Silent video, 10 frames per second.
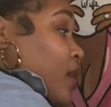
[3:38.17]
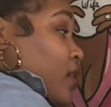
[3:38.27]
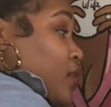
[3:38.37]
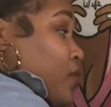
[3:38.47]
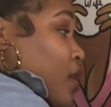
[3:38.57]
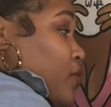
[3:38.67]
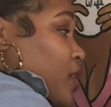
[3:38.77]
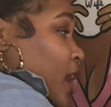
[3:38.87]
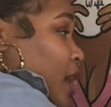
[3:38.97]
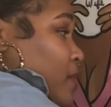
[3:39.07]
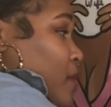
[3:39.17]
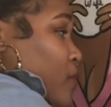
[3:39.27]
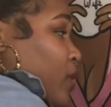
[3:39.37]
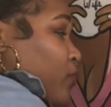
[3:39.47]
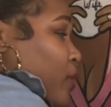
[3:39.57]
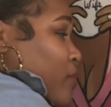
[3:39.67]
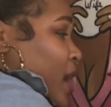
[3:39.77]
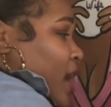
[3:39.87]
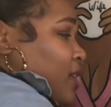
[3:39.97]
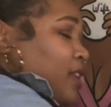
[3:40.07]
you know you came up with for
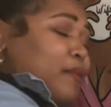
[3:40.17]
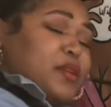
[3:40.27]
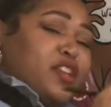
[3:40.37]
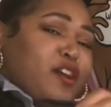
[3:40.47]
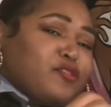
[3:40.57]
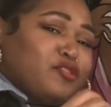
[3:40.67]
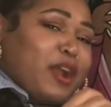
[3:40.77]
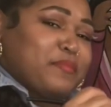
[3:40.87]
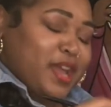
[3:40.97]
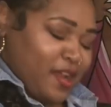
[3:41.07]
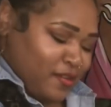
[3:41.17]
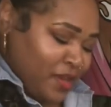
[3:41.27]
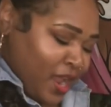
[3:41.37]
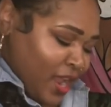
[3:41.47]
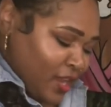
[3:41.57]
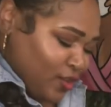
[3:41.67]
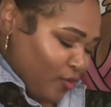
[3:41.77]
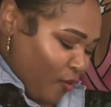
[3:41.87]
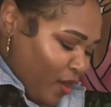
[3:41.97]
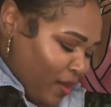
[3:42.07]
Bay? Let me know. Drop down
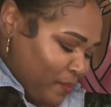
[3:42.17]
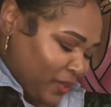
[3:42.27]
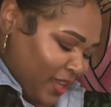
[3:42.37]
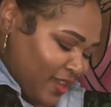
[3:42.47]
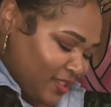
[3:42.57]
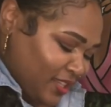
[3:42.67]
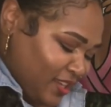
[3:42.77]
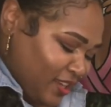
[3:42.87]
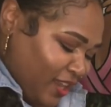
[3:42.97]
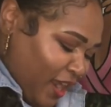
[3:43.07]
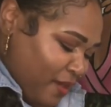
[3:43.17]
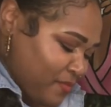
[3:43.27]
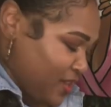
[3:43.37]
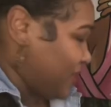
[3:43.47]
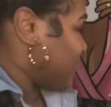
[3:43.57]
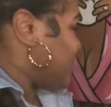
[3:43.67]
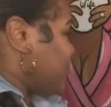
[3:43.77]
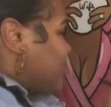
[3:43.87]
your plans in the comments.